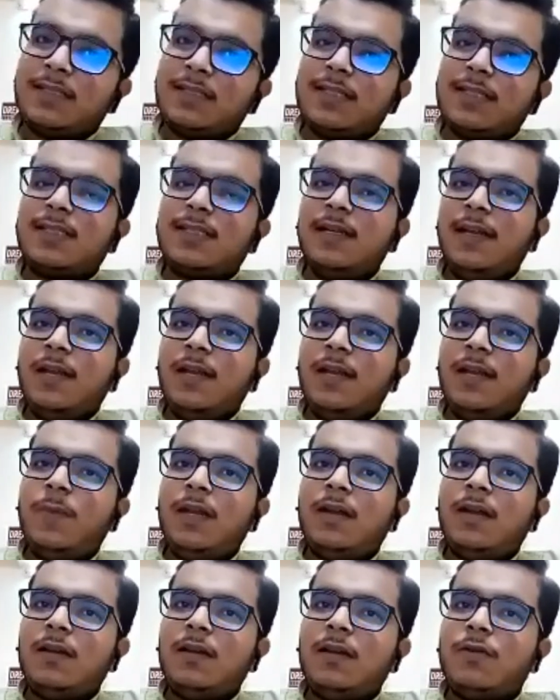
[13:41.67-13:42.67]
such as Indian
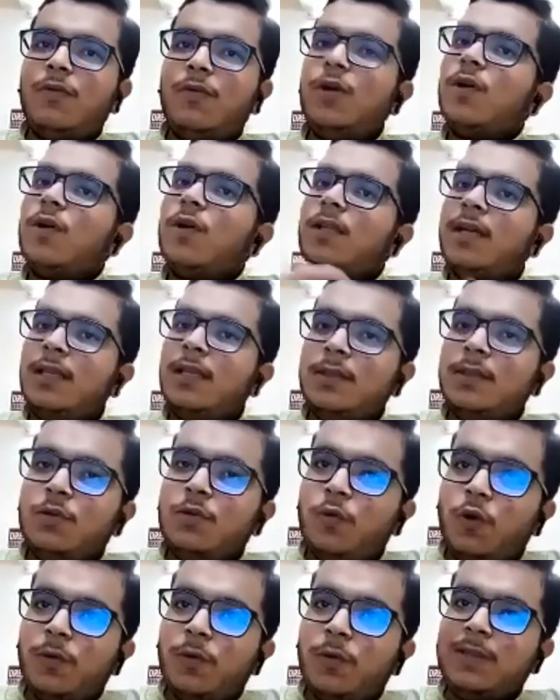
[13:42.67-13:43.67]
Penal Code or the Hindu
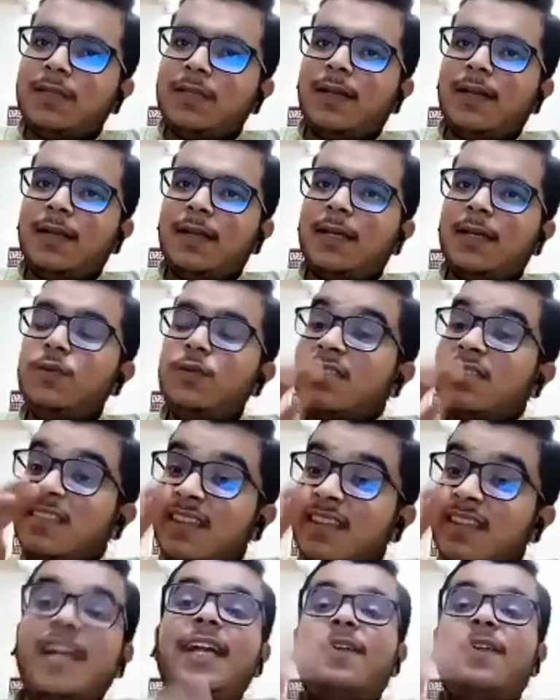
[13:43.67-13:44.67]
Code Bill that includes
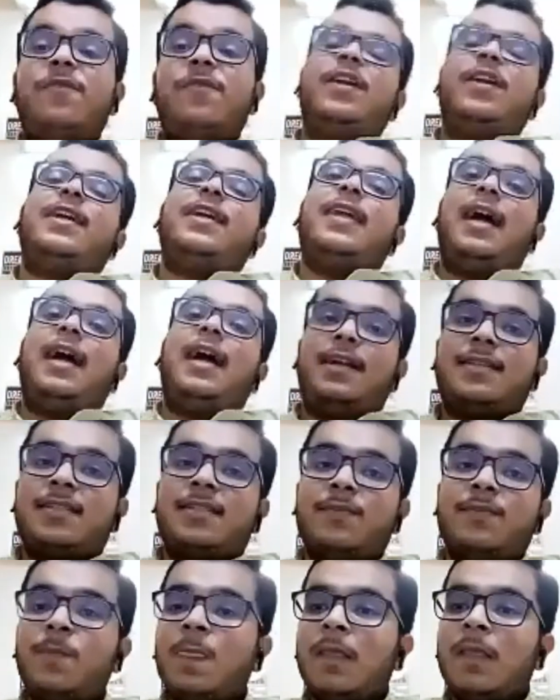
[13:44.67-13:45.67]
3 different
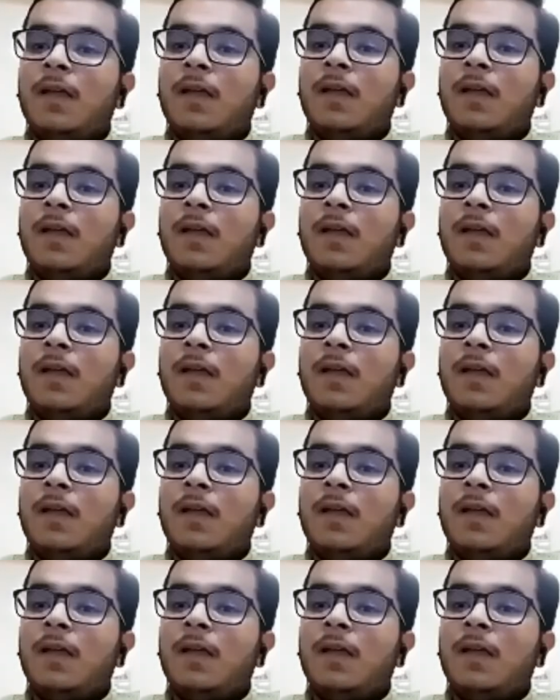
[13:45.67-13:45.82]
acts.